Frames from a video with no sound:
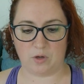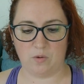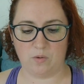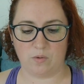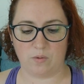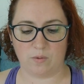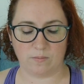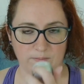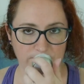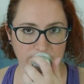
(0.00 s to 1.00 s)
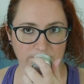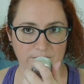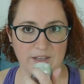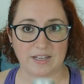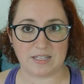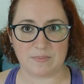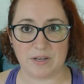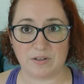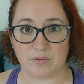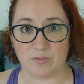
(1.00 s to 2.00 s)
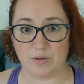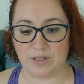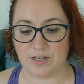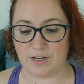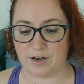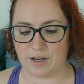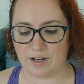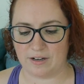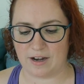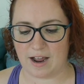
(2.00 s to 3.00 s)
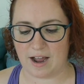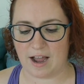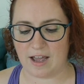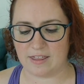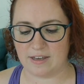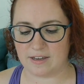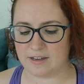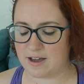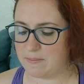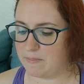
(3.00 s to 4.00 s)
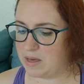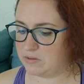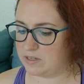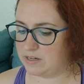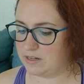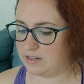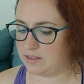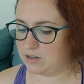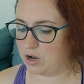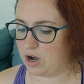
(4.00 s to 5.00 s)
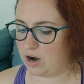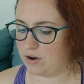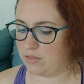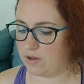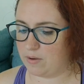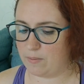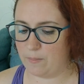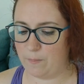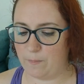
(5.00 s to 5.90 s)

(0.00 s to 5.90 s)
Ooh. It smells really good. I think it got melted in the car though.